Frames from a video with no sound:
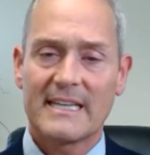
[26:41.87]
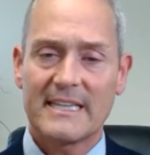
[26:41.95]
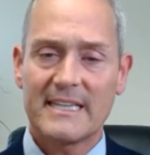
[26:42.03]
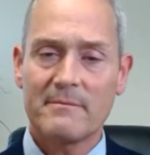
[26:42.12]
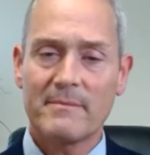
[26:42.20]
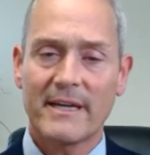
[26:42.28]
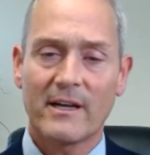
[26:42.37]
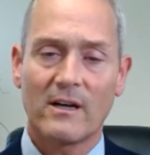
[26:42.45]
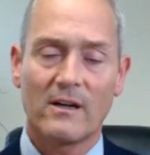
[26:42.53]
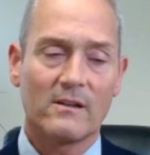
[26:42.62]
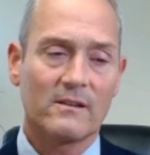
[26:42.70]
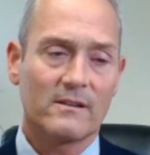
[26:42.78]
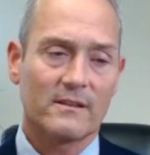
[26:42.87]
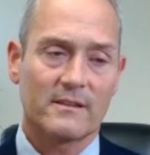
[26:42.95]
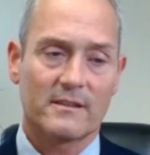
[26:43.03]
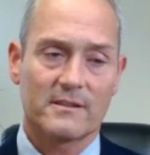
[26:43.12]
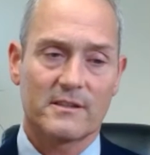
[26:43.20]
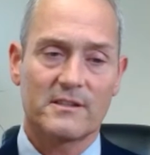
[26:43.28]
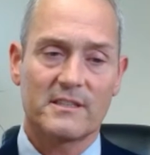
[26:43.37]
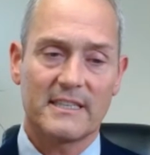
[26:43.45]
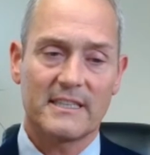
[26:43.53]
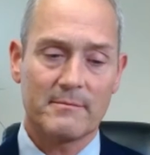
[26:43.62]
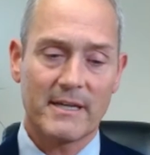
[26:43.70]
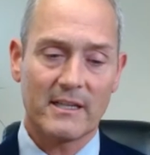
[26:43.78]
just
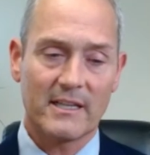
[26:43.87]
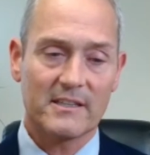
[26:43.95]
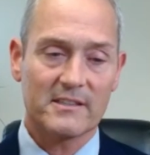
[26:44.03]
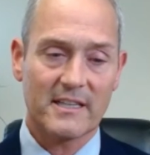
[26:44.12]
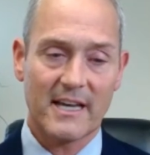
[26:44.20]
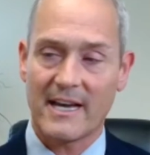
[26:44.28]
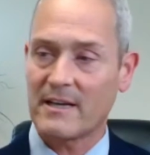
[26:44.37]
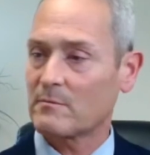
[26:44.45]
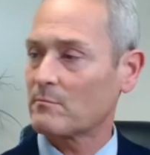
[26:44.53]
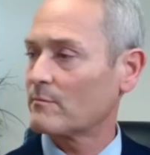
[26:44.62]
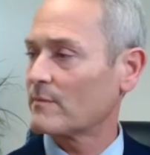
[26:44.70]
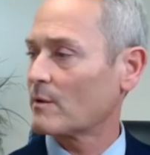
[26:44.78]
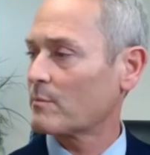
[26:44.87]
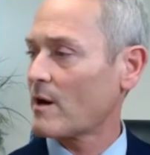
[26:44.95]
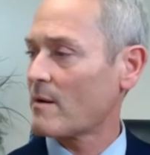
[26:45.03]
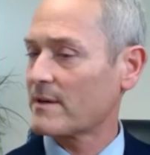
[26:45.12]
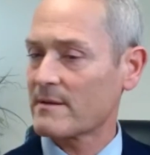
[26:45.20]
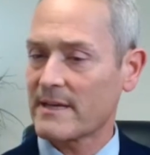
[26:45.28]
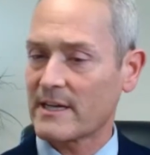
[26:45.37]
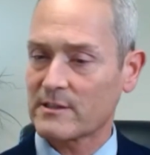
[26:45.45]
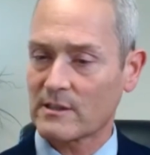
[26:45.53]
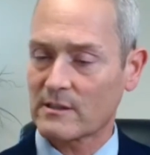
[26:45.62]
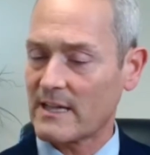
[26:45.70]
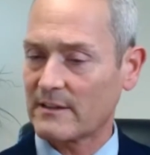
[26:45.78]
email us at the
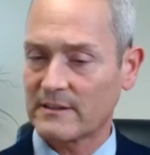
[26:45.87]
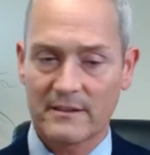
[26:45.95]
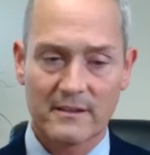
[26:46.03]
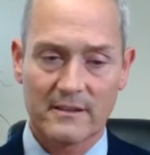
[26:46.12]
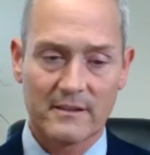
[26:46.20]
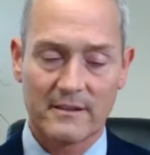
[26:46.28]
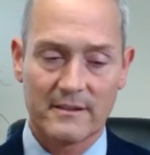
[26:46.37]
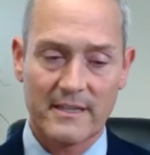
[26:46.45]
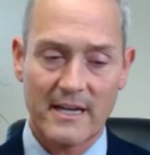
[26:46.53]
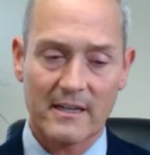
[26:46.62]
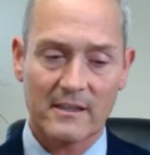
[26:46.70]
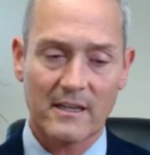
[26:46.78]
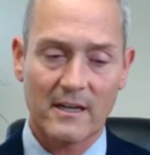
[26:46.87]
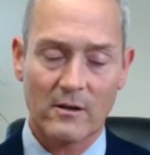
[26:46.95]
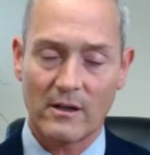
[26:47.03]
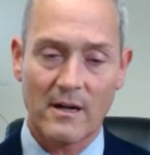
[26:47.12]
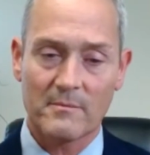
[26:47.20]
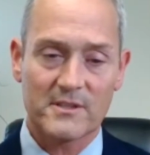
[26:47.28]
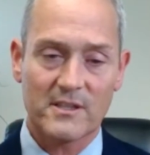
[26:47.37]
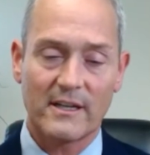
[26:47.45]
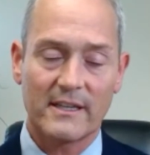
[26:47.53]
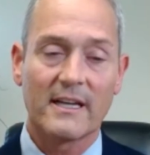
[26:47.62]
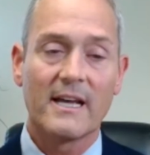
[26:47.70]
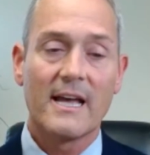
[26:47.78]
propertymanagercloud.com, or I'm
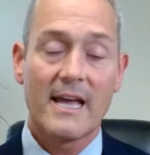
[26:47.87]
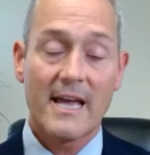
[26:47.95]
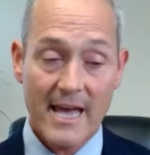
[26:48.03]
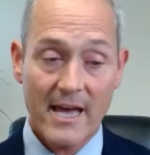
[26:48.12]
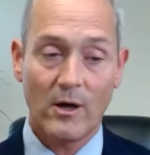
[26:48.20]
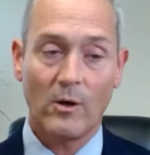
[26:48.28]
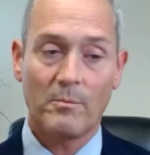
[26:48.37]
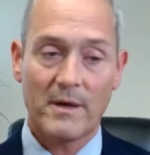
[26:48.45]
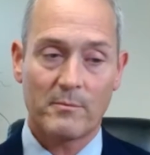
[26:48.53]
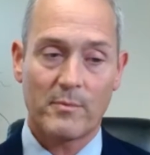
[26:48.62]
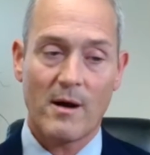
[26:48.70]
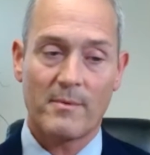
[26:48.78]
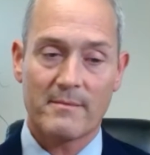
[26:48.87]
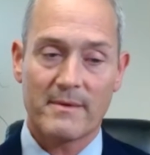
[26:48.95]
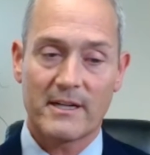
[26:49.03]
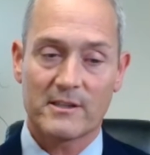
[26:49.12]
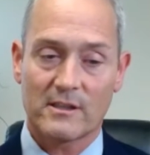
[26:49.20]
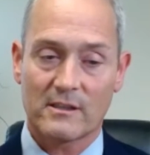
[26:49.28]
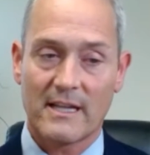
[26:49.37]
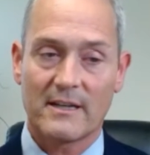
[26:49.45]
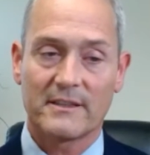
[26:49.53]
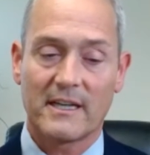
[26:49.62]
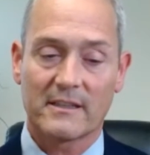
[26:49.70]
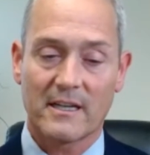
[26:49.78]
sorry,
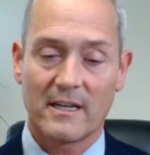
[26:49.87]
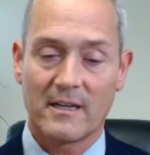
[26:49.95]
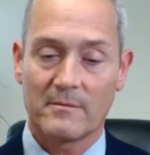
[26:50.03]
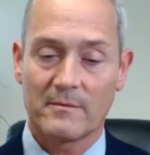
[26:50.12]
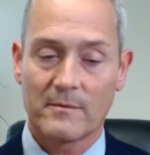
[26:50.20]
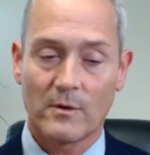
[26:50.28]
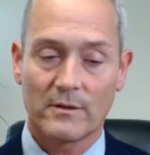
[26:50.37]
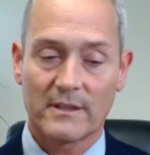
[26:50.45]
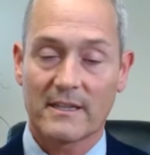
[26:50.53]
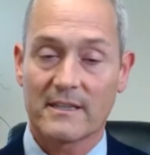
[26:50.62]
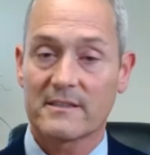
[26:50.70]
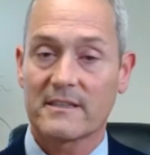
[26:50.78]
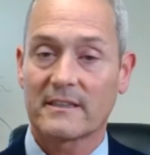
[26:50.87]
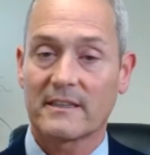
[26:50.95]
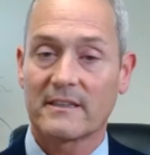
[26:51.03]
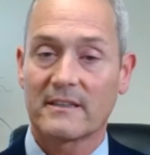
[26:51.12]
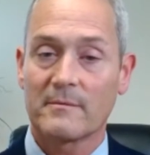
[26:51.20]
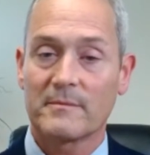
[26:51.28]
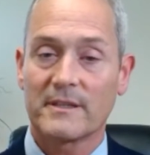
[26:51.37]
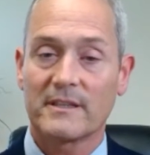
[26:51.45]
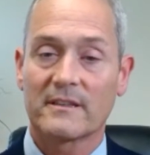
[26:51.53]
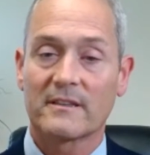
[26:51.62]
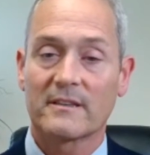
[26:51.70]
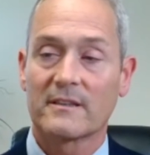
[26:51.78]
help@propertymanagercloud.com. Hold on a second. Let
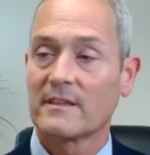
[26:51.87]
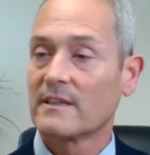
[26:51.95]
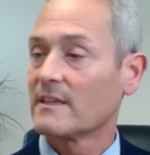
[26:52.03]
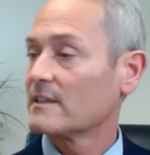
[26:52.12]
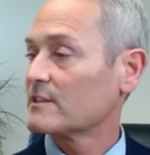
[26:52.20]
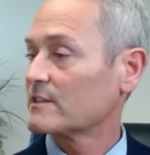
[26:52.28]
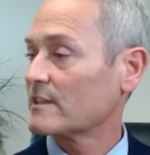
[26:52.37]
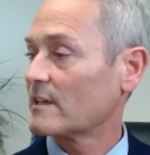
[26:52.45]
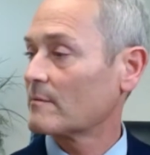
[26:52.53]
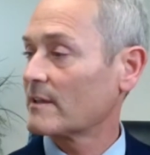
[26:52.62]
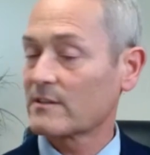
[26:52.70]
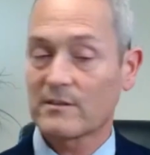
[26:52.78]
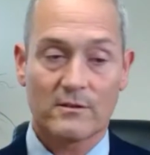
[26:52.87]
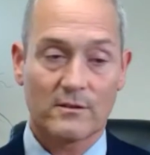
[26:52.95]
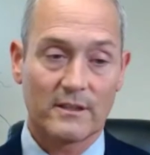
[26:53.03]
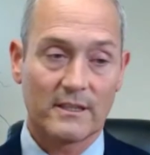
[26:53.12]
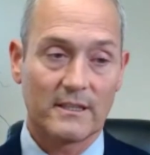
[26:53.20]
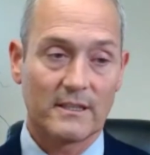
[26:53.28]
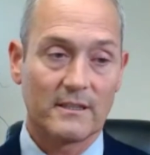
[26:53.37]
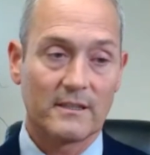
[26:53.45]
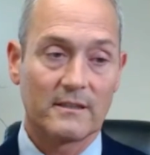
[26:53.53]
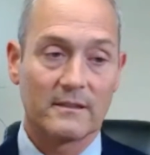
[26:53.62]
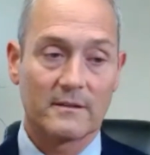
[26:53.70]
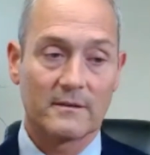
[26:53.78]
me share my
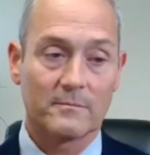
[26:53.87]
screen